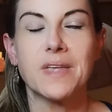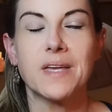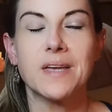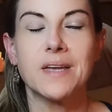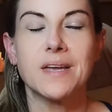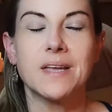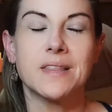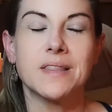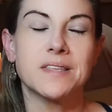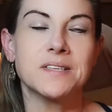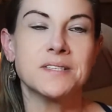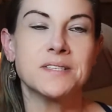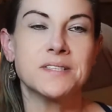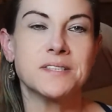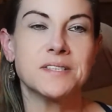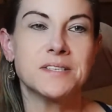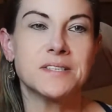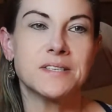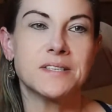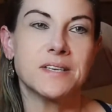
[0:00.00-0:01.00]
This
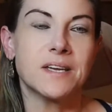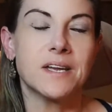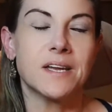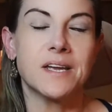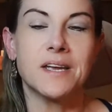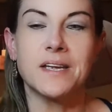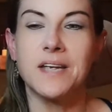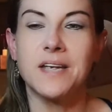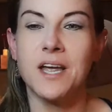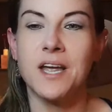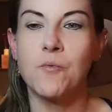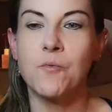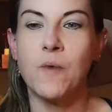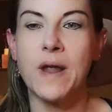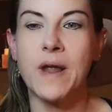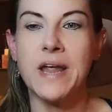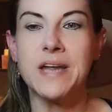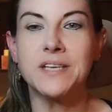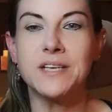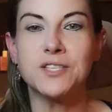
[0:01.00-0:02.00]
is a
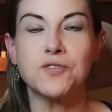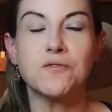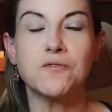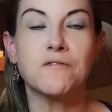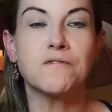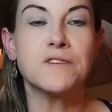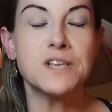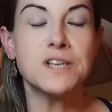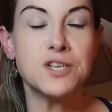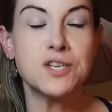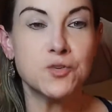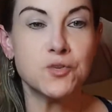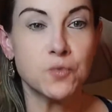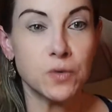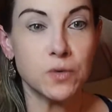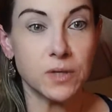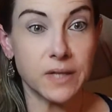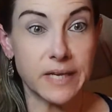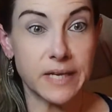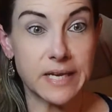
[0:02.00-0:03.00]
way to
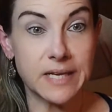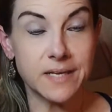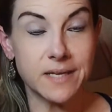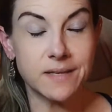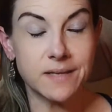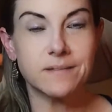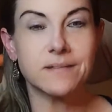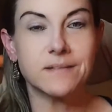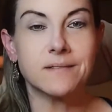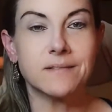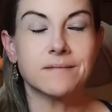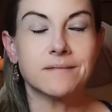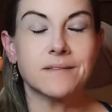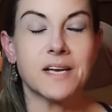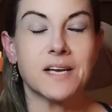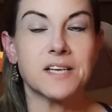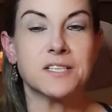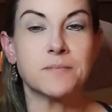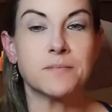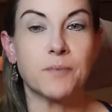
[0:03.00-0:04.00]
visually
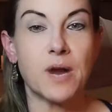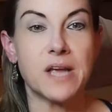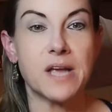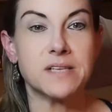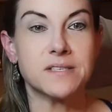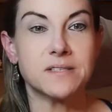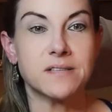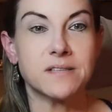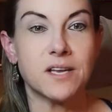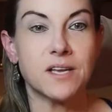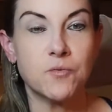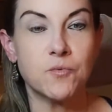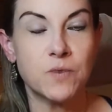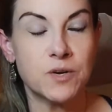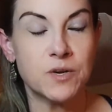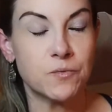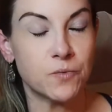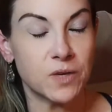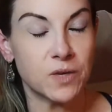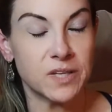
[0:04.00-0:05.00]
express. Now, you wouldn't
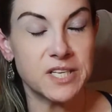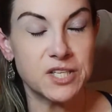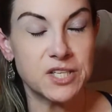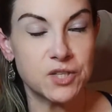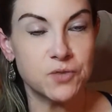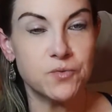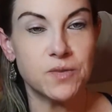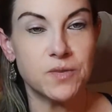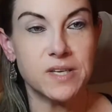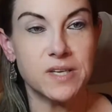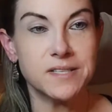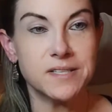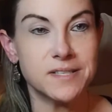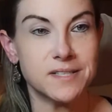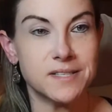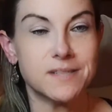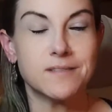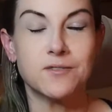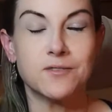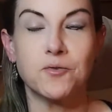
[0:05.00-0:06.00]
really do
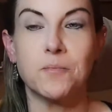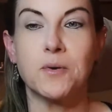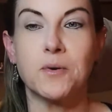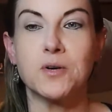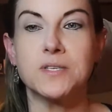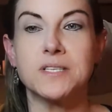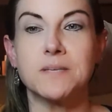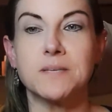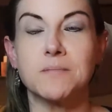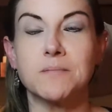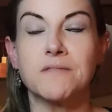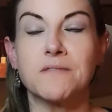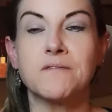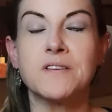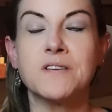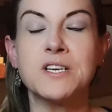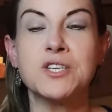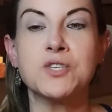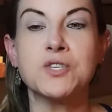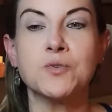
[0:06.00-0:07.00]
this to a person, but
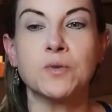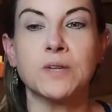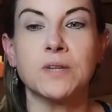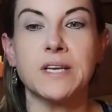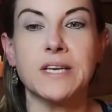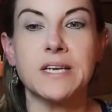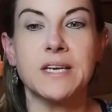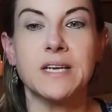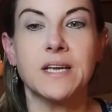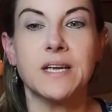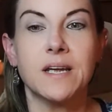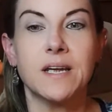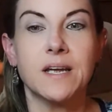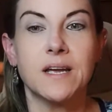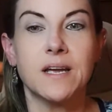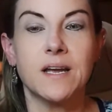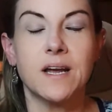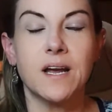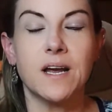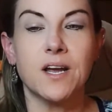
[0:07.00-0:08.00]
visually,
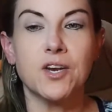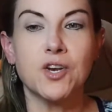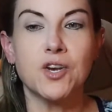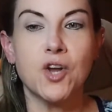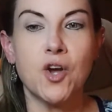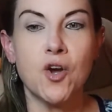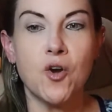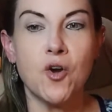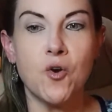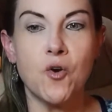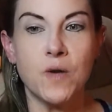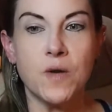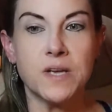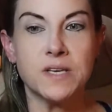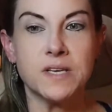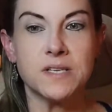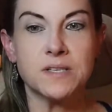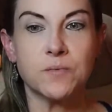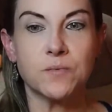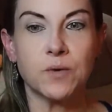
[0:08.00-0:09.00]
a no
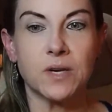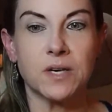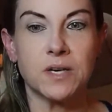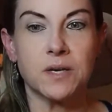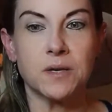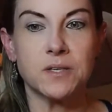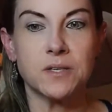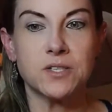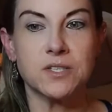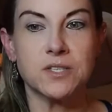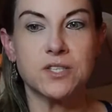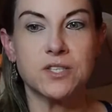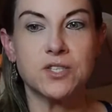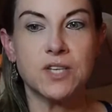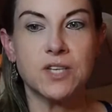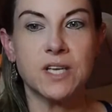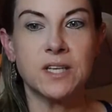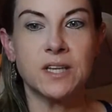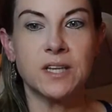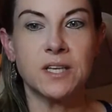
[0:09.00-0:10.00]
is we're going to just
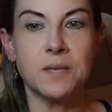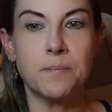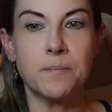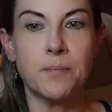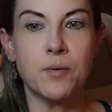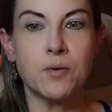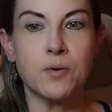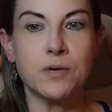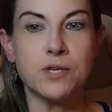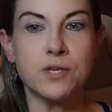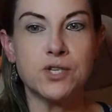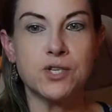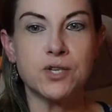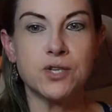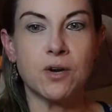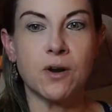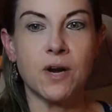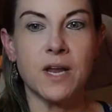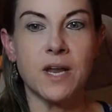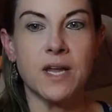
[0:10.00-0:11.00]
gently push
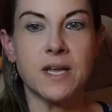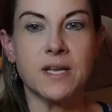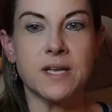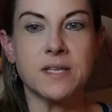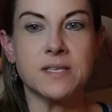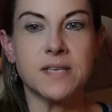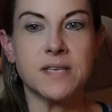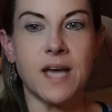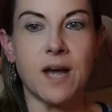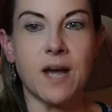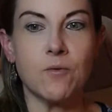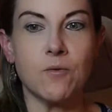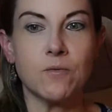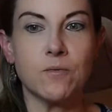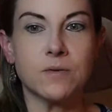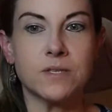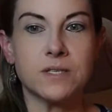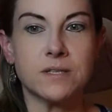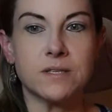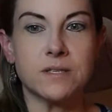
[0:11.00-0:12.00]
our hands
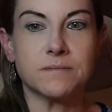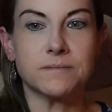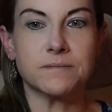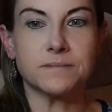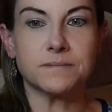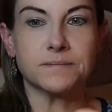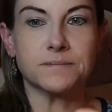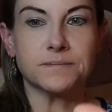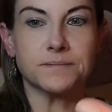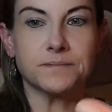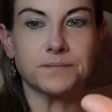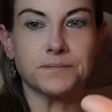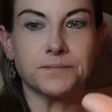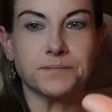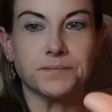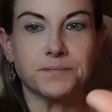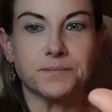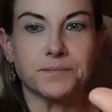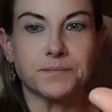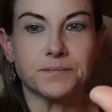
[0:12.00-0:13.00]
out.
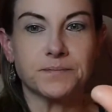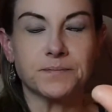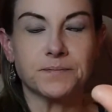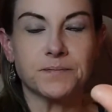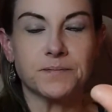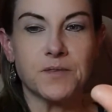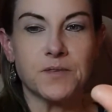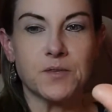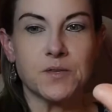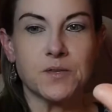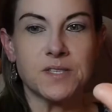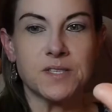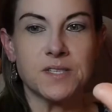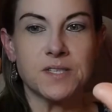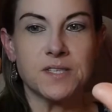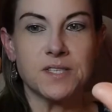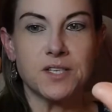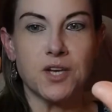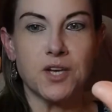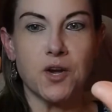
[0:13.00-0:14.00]
This is a
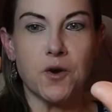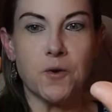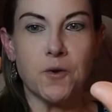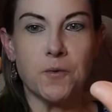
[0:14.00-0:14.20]
no.